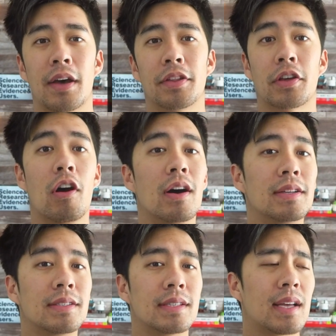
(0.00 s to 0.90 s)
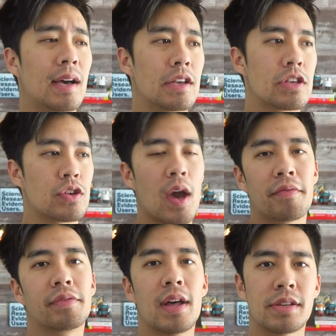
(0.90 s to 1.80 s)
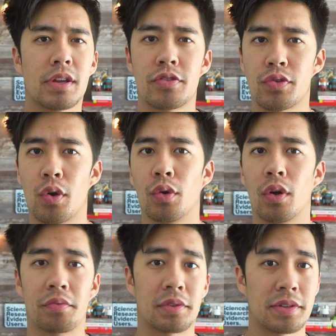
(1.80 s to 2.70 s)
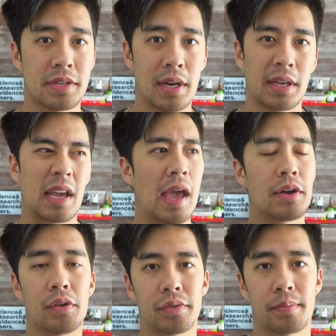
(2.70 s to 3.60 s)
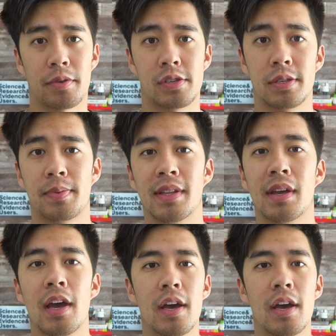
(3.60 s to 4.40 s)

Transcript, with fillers: Now, the cons is that you have less control over the study and over the participant.